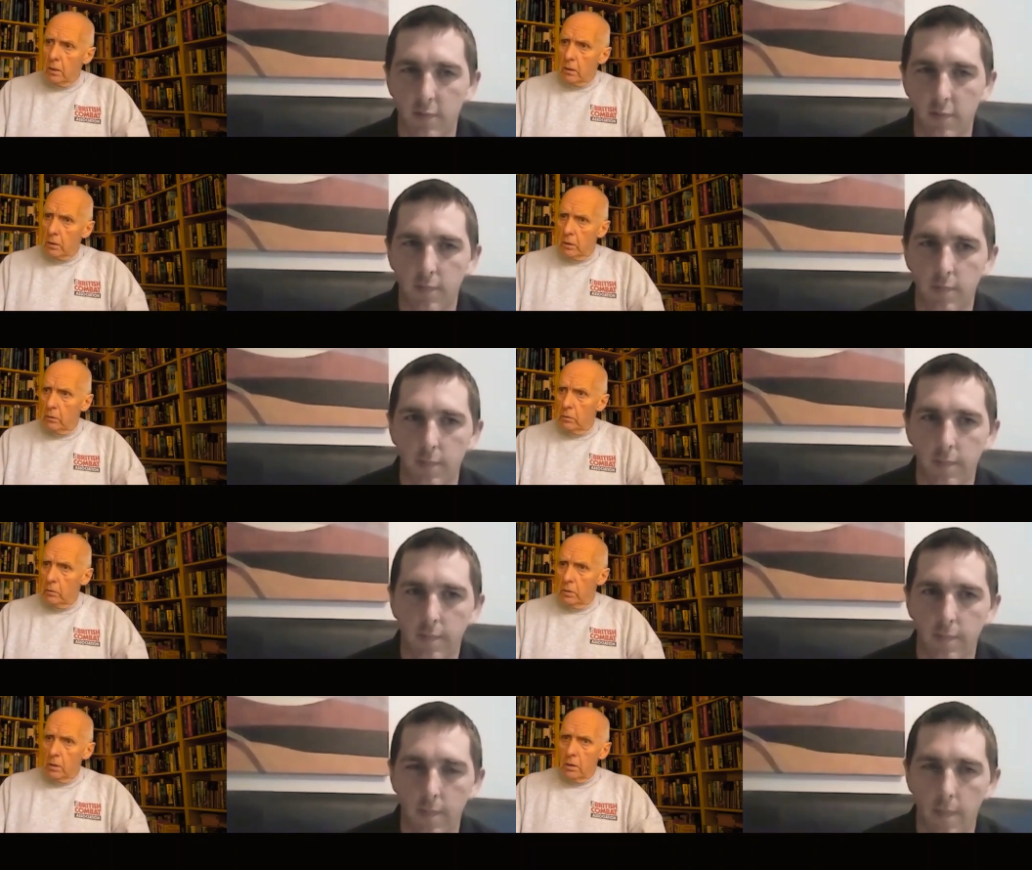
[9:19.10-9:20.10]
Speaker 1: who
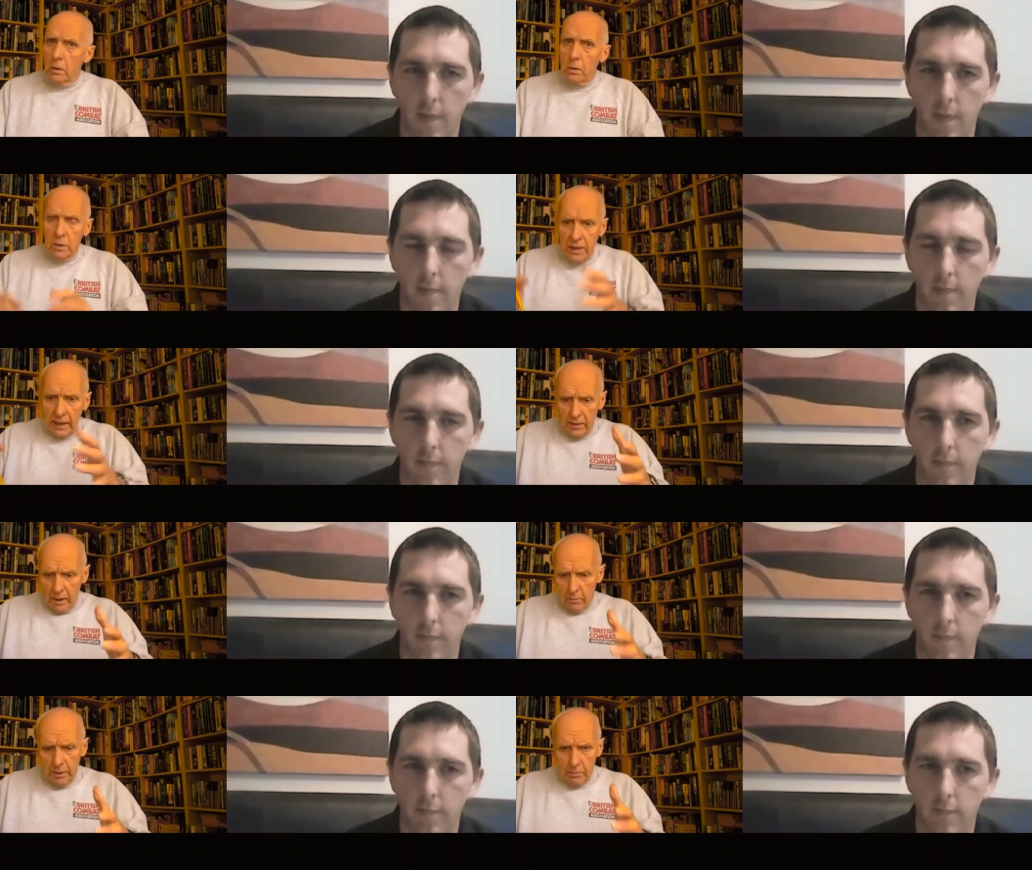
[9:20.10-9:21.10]
take
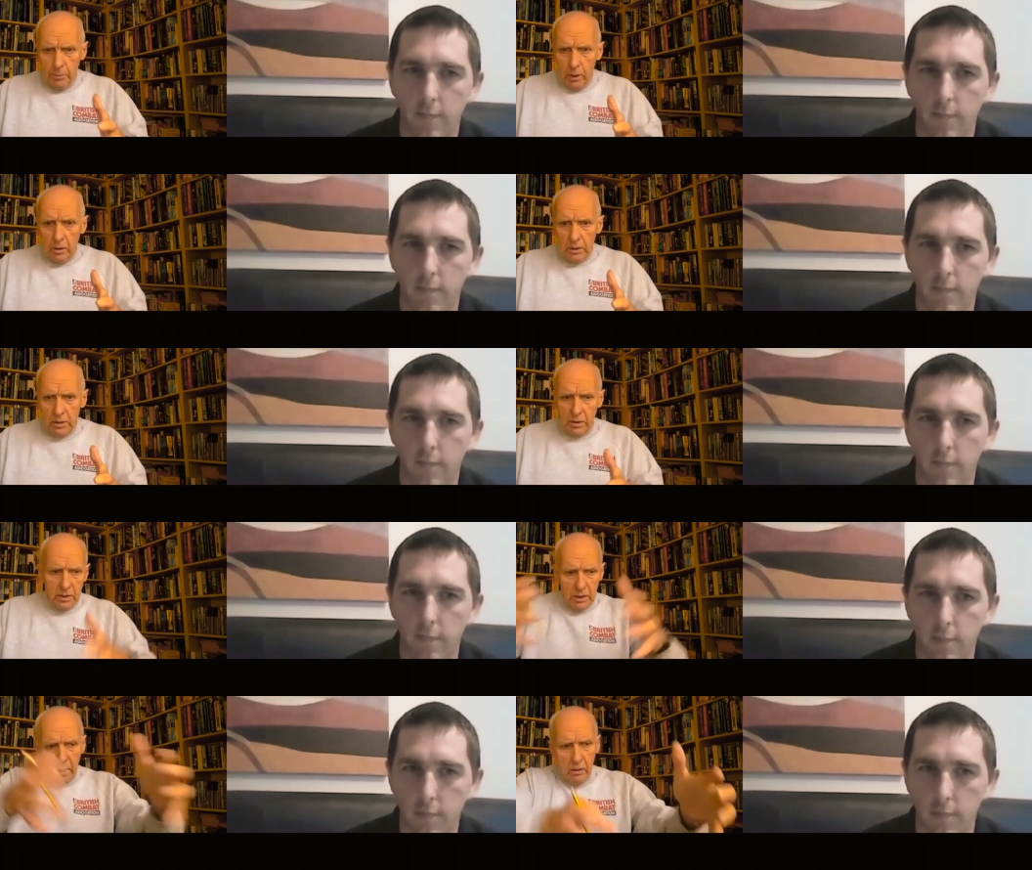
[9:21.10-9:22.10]
that big box and
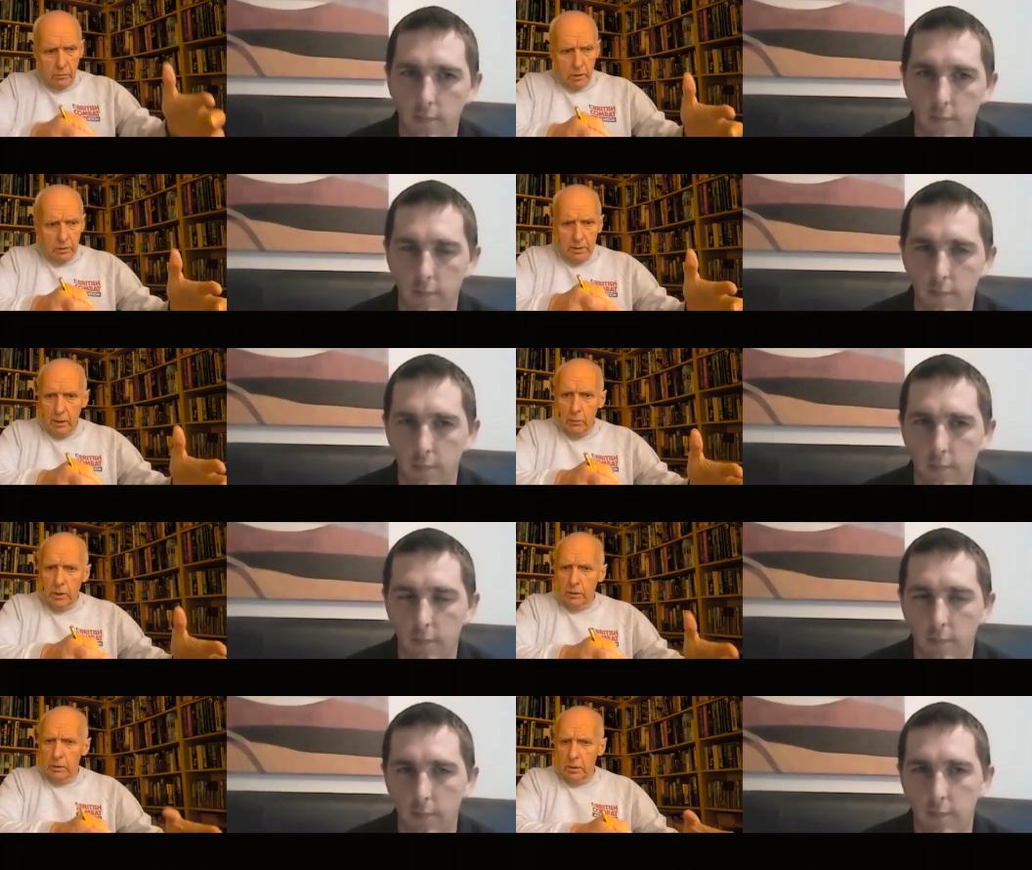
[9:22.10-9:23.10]
say, "Oh well, now we're
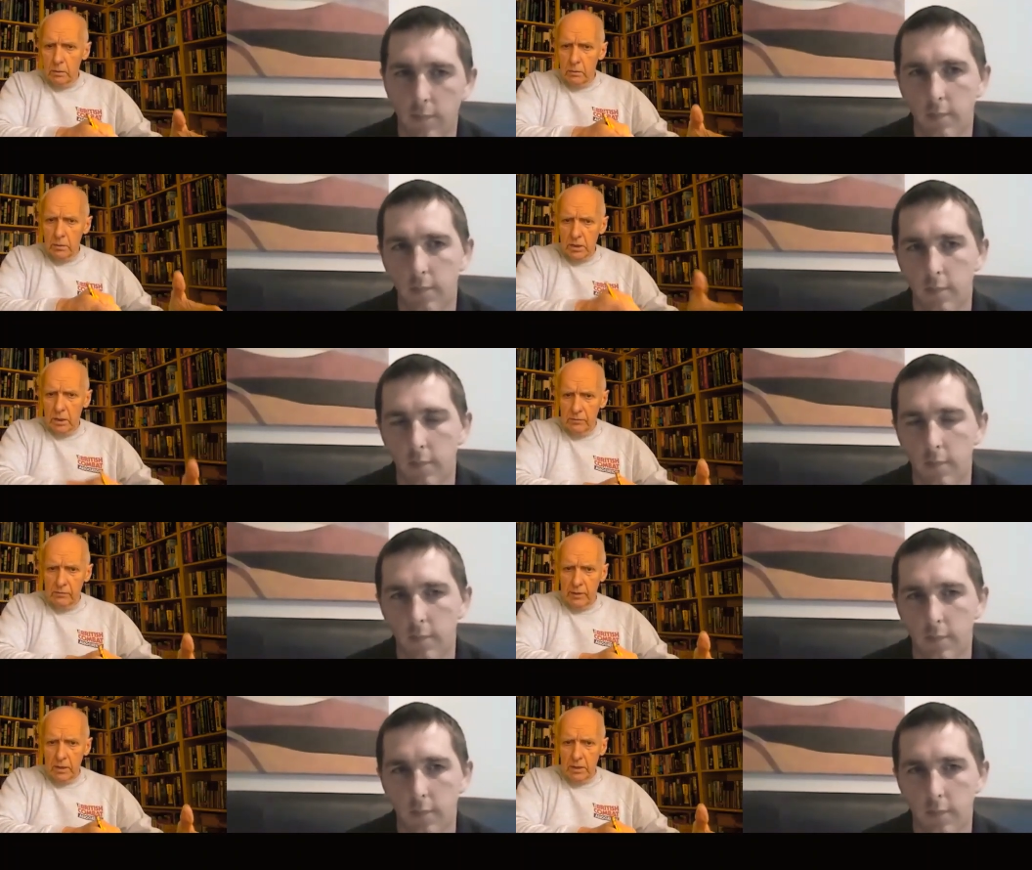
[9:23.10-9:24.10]
going to do
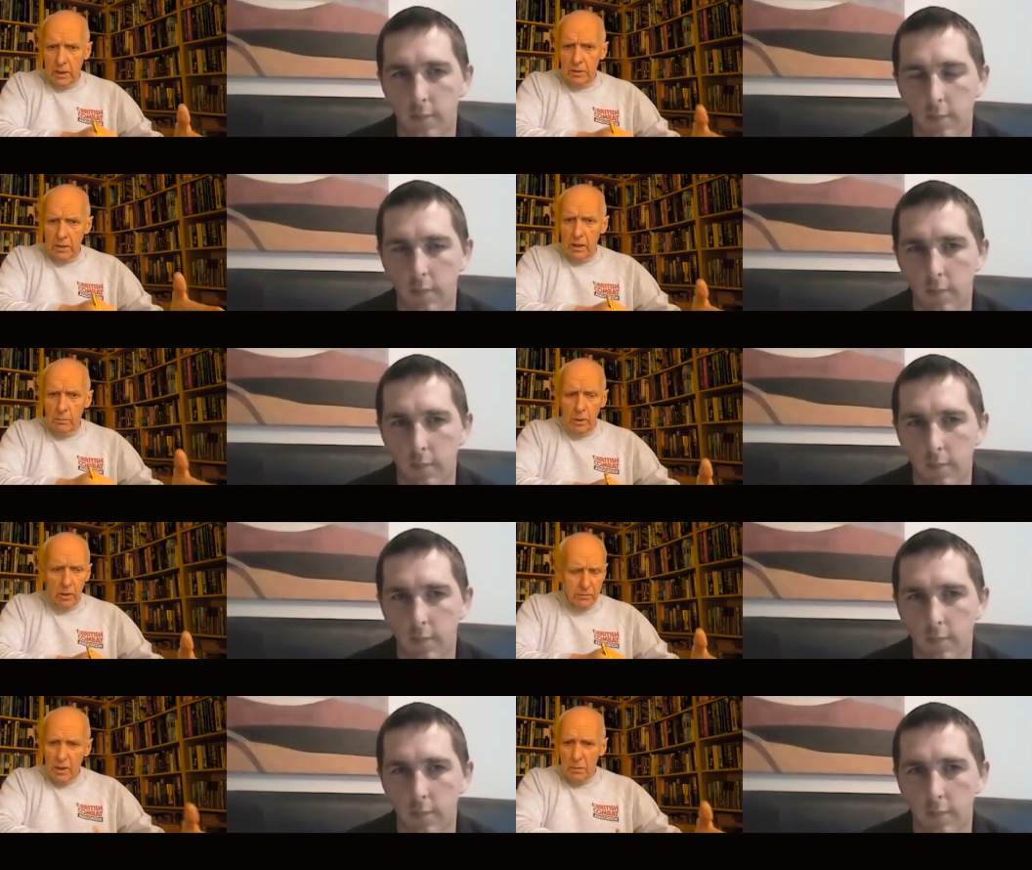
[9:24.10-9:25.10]
self-defense out of that
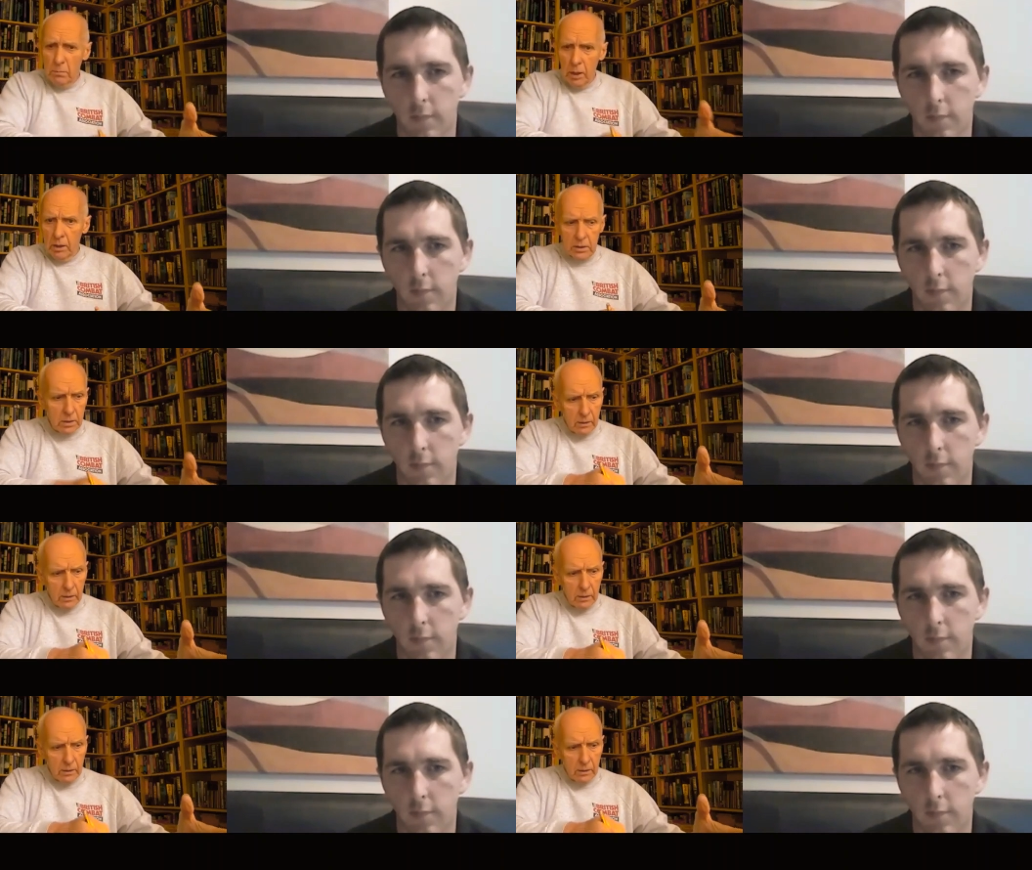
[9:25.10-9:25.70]
box." Fucking bollocks!